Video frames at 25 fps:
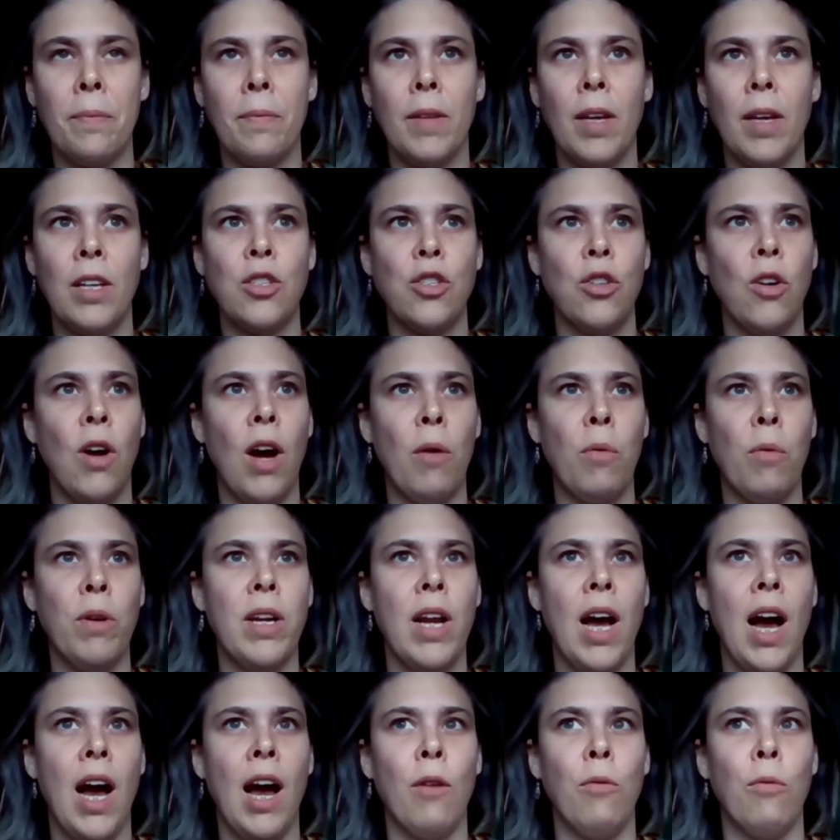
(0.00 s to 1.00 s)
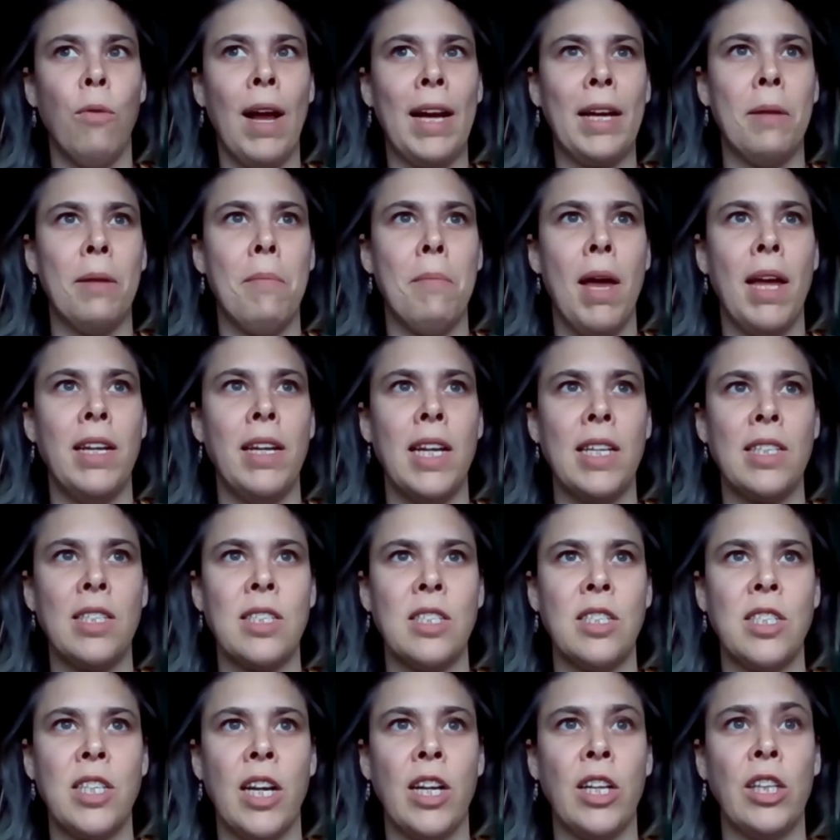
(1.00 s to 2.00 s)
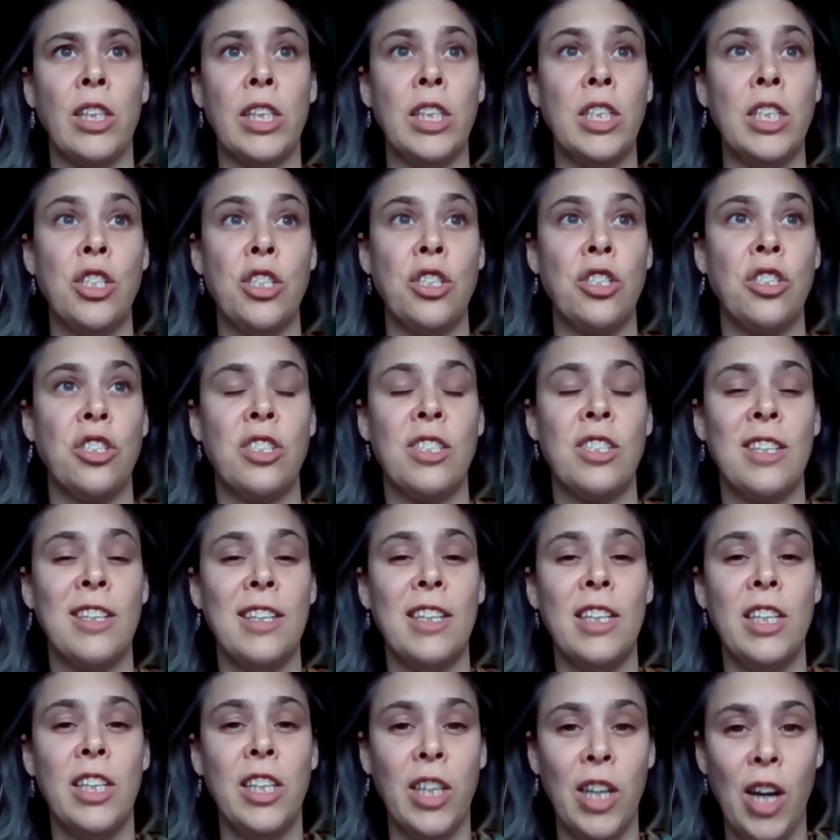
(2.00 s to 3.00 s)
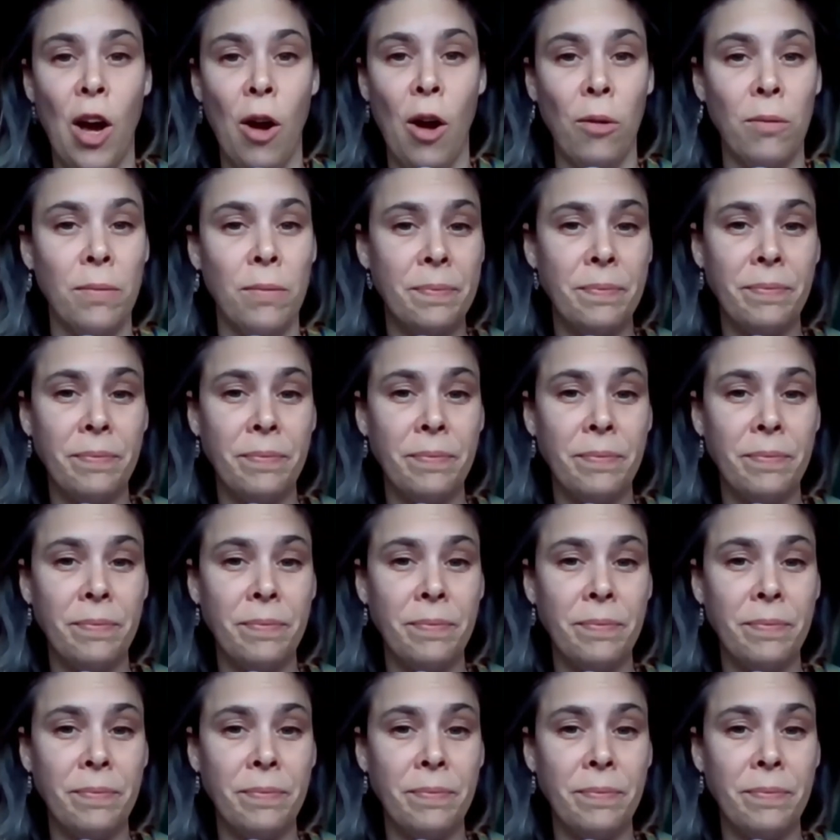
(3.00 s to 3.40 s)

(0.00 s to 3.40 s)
So I would not recommend necessarily just, you know,